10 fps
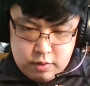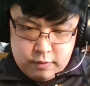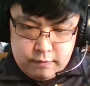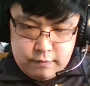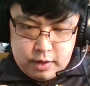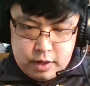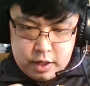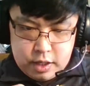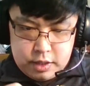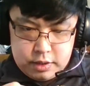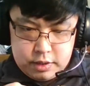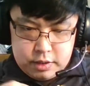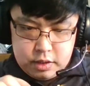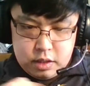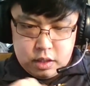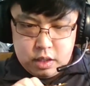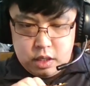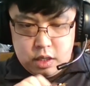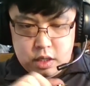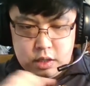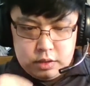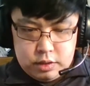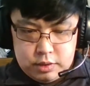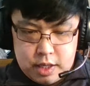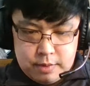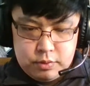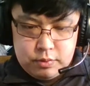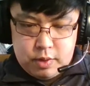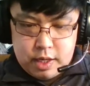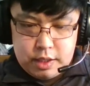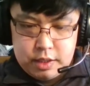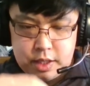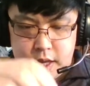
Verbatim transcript: very nice. So time to wind the